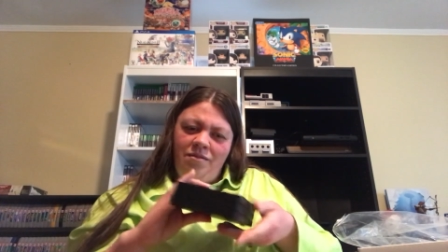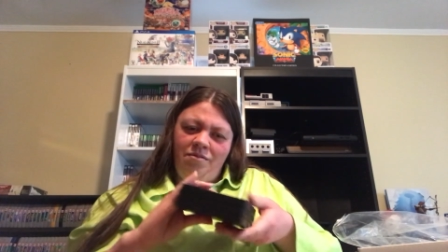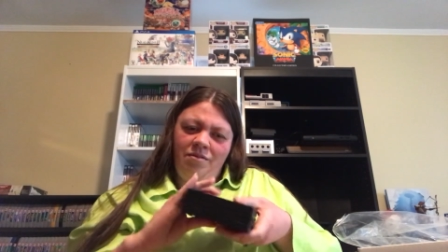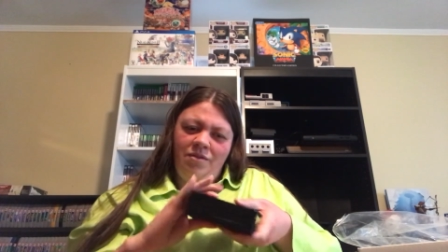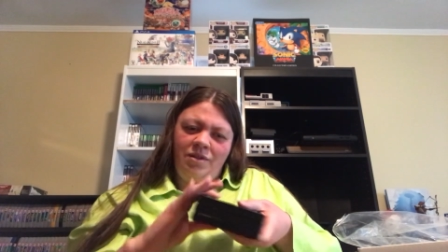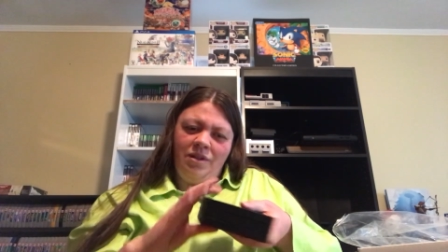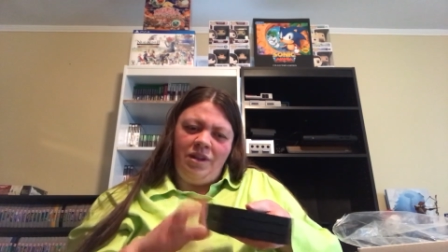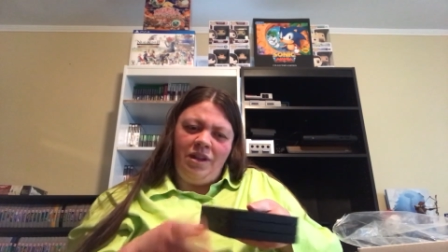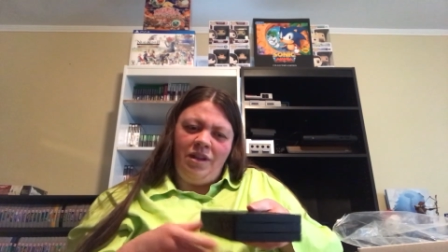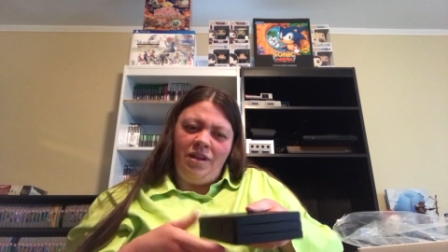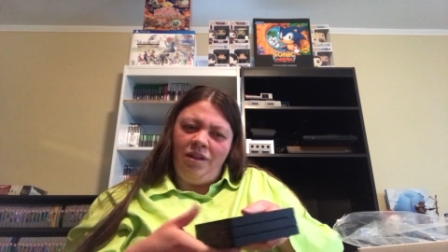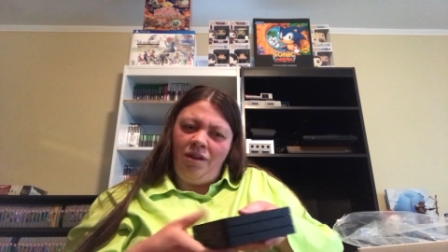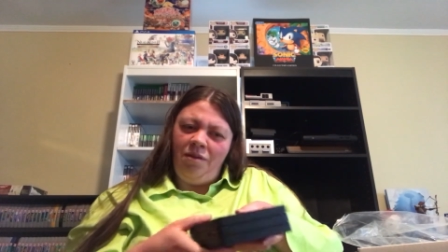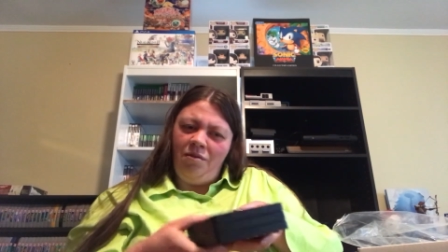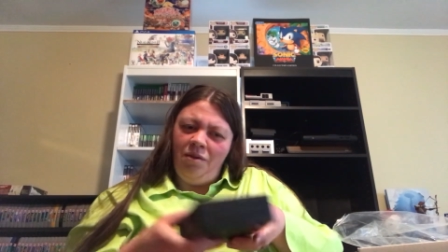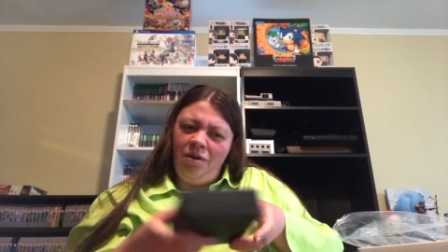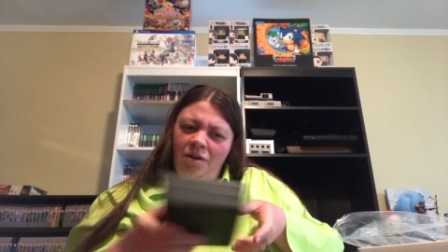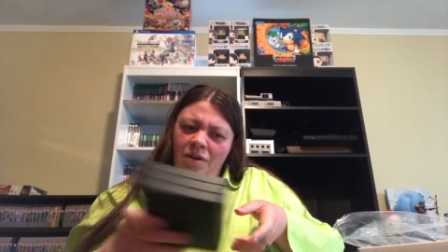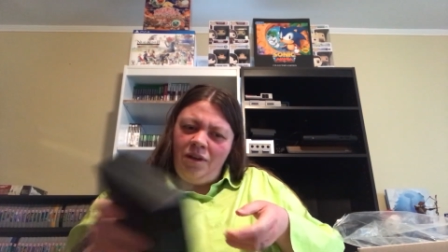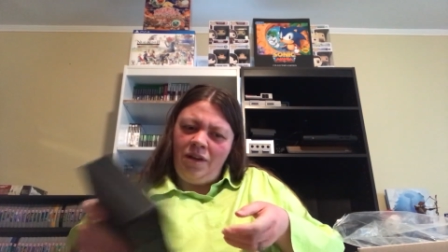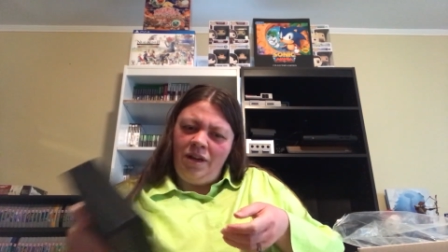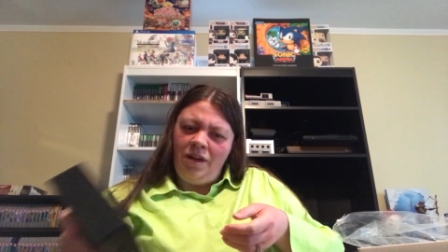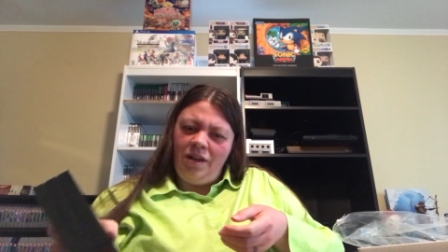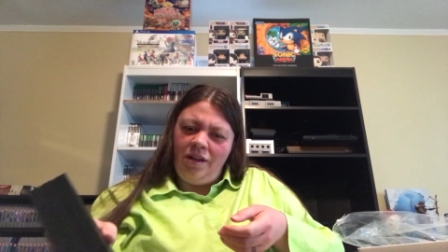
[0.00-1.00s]
But yeah, they
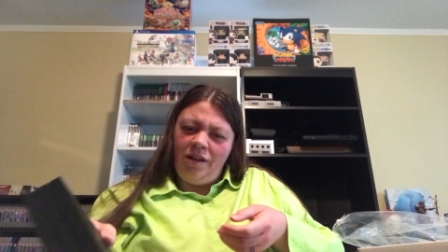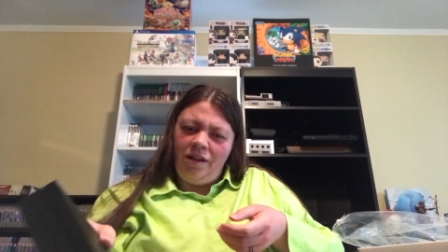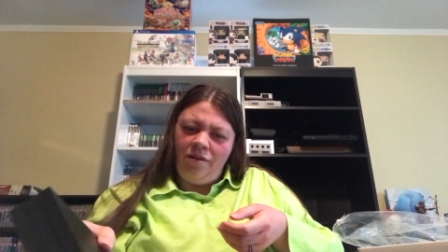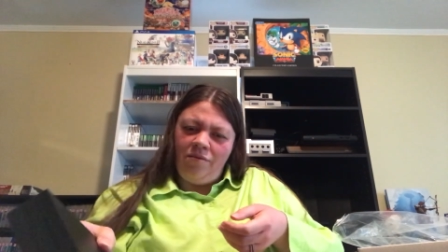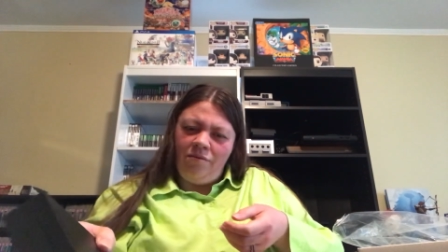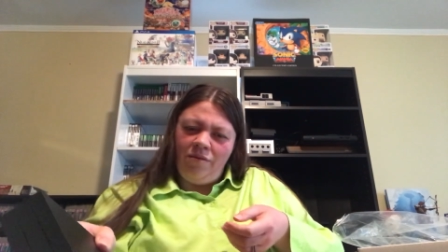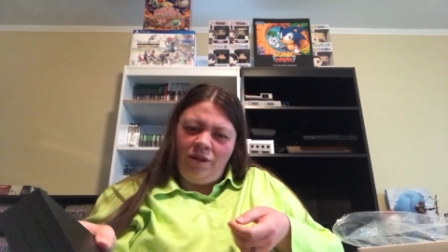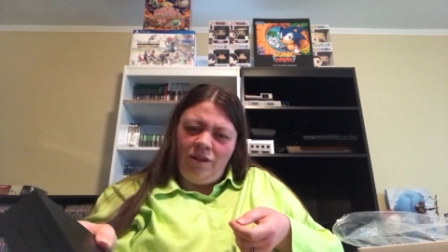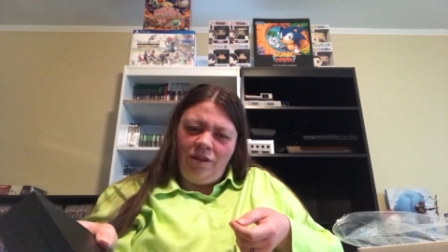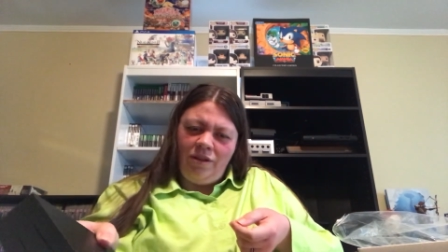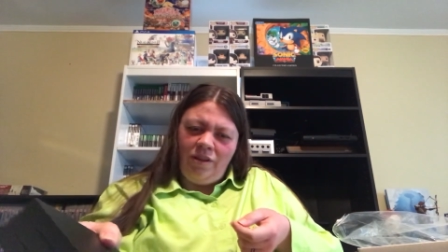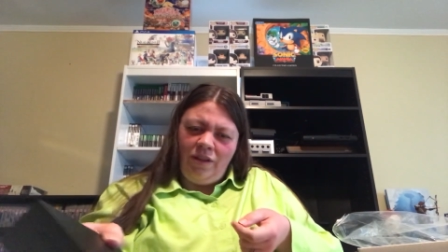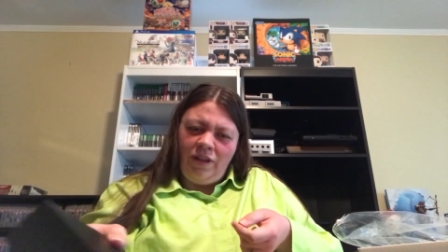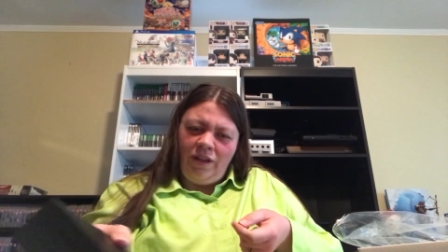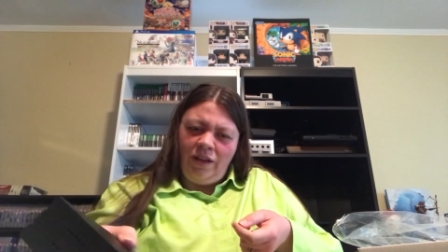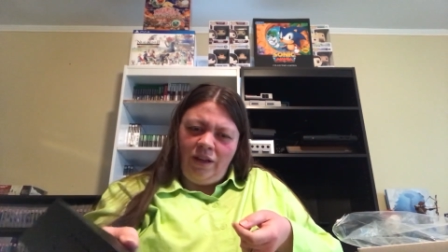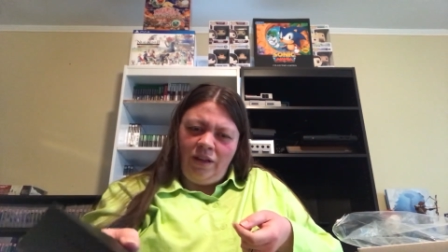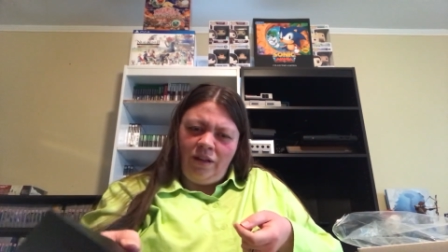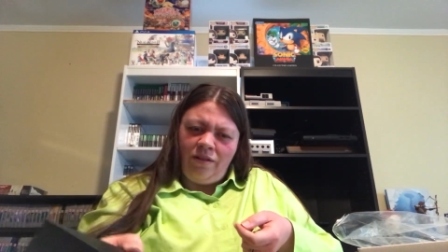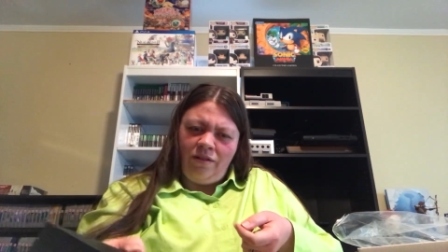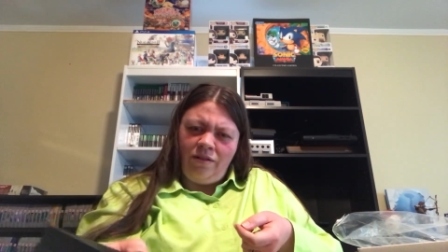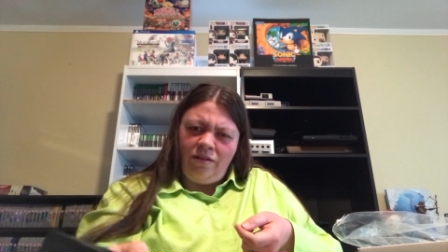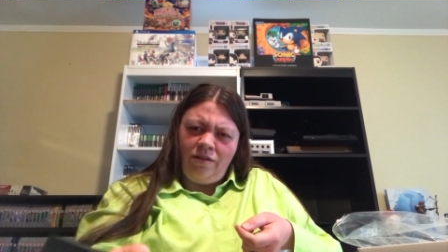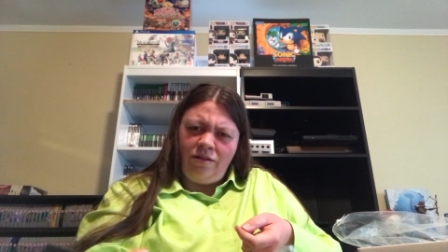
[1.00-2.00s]
weren't kidding when
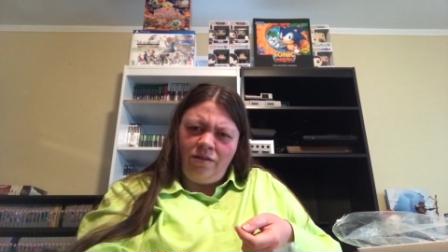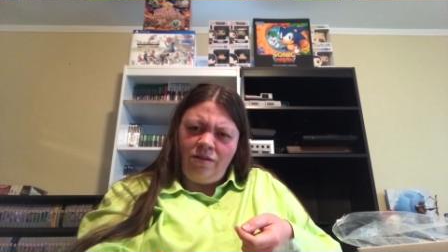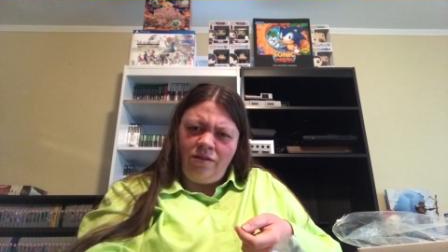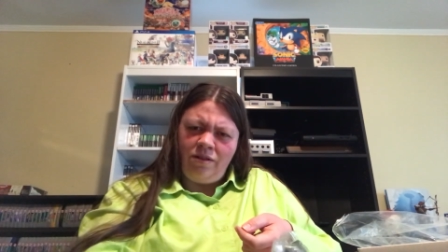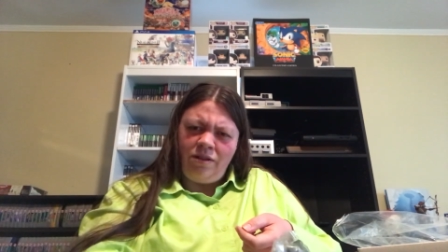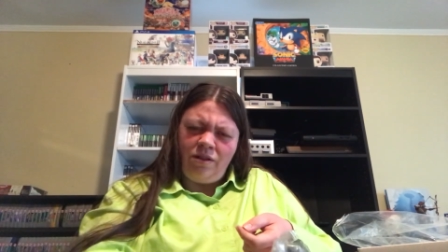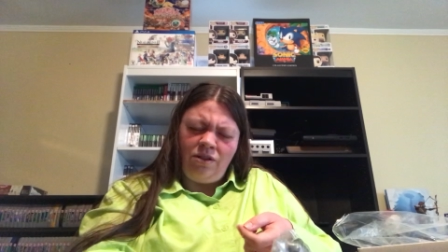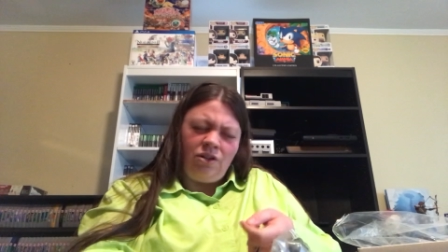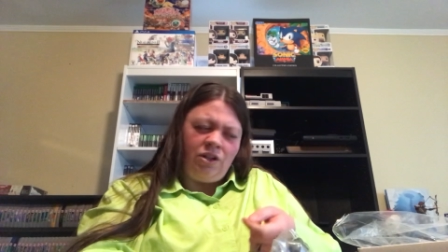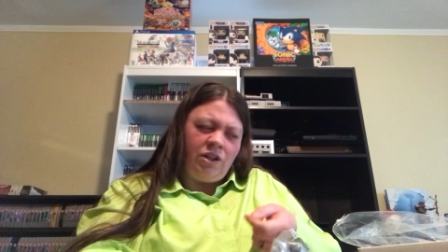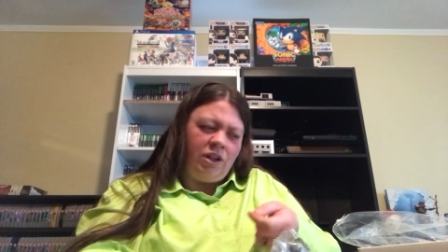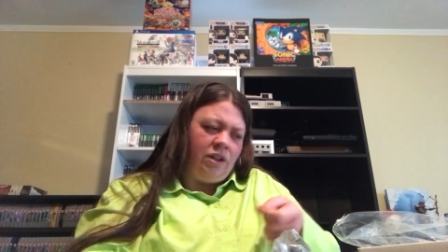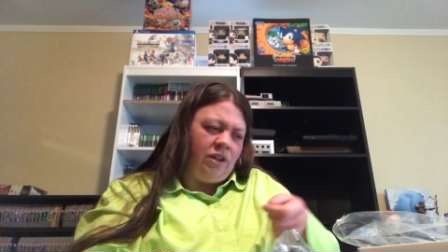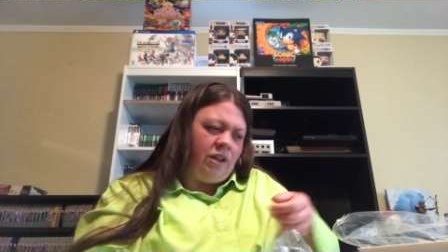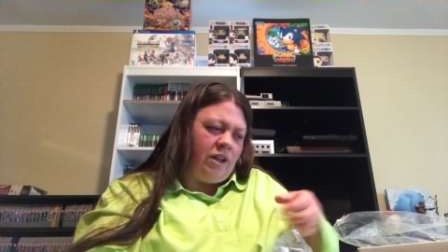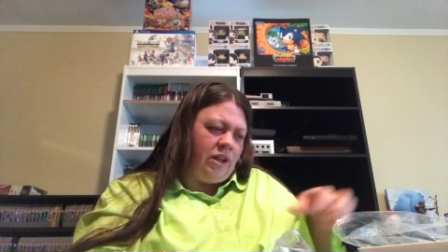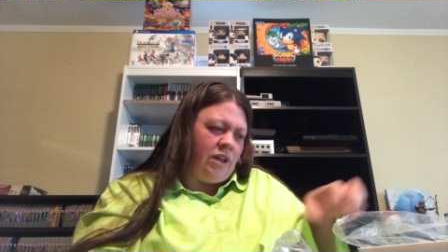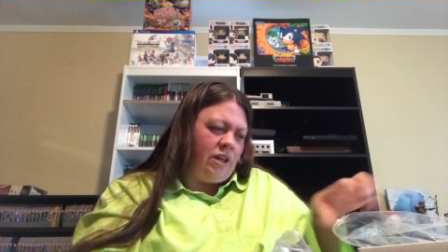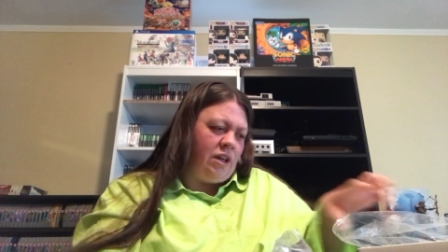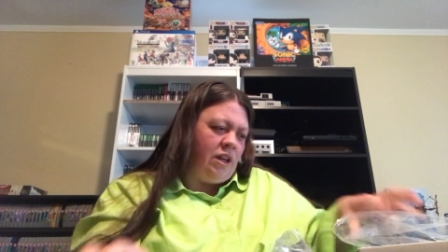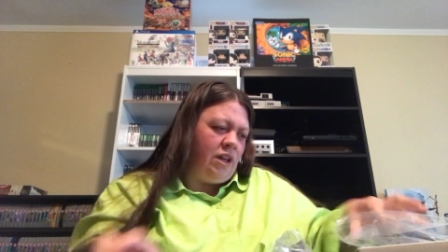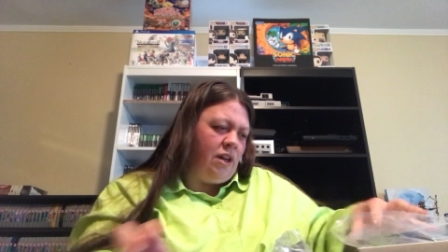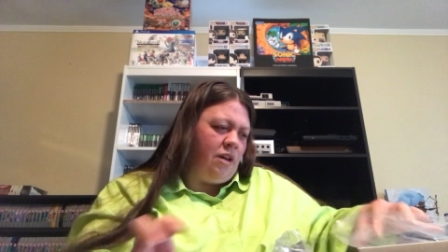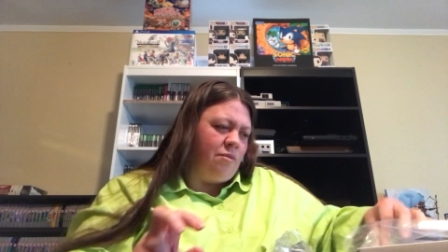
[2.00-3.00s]
said you got a lot
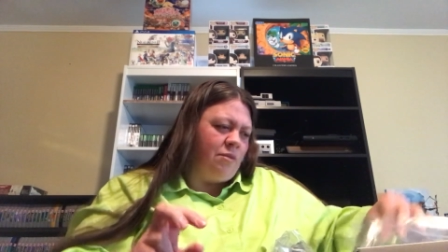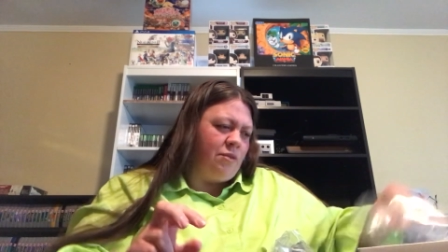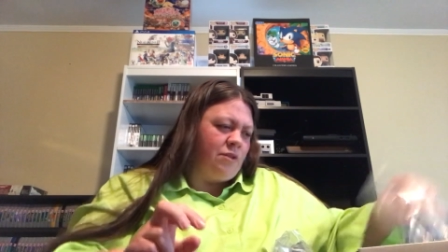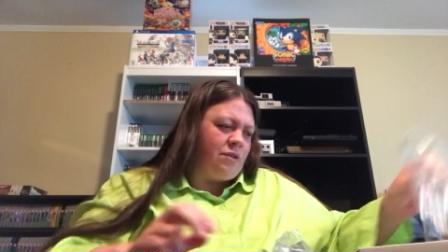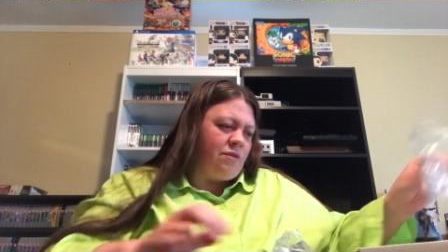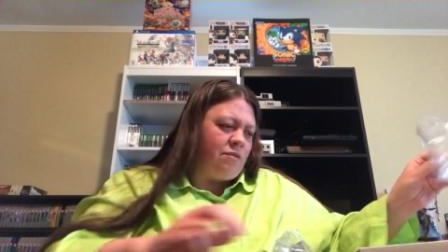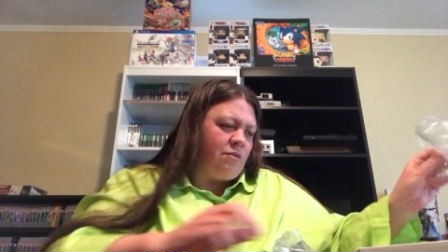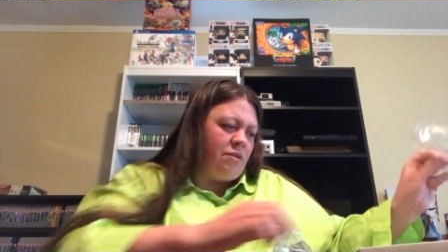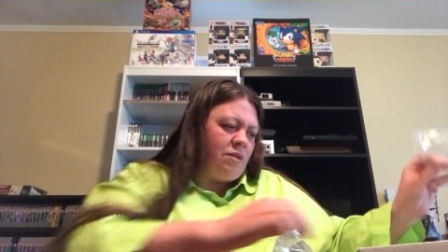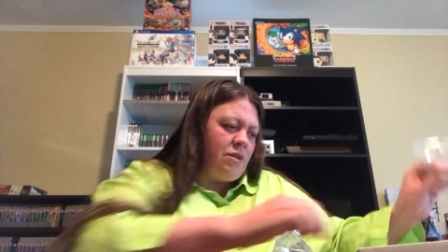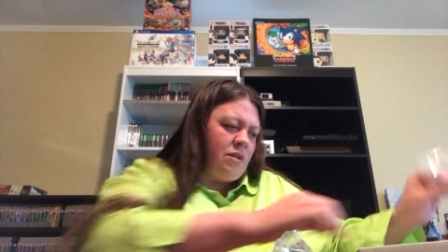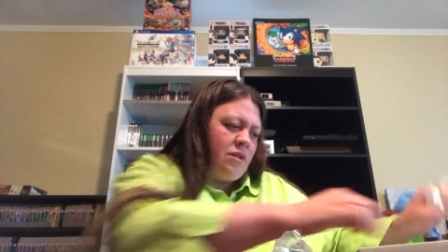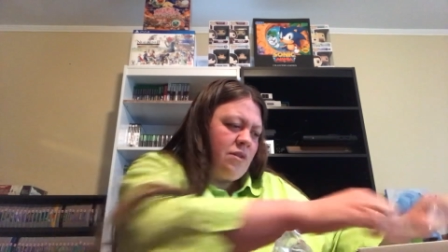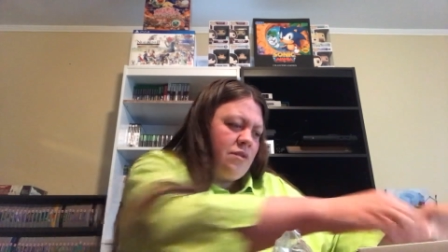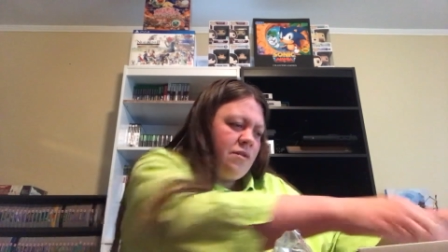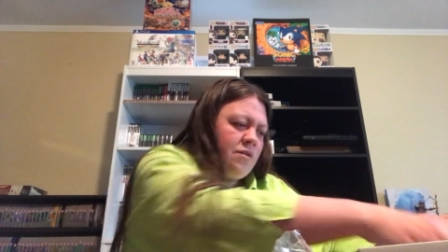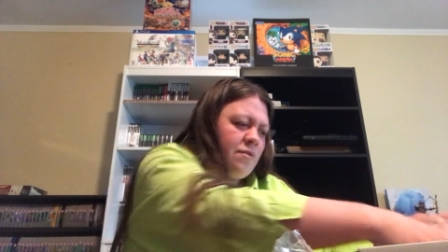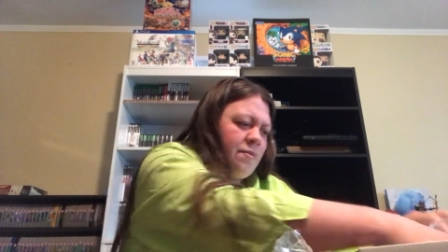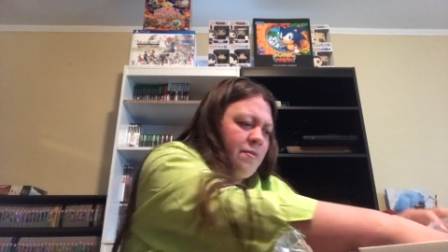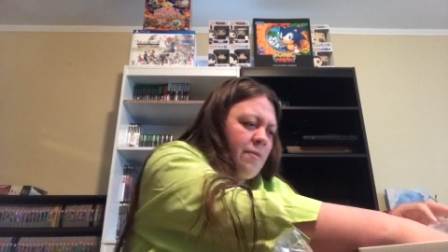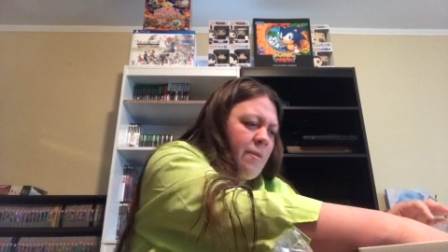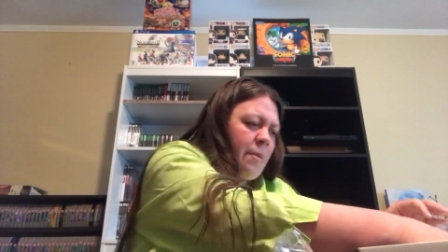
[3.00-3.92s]
of cables with this.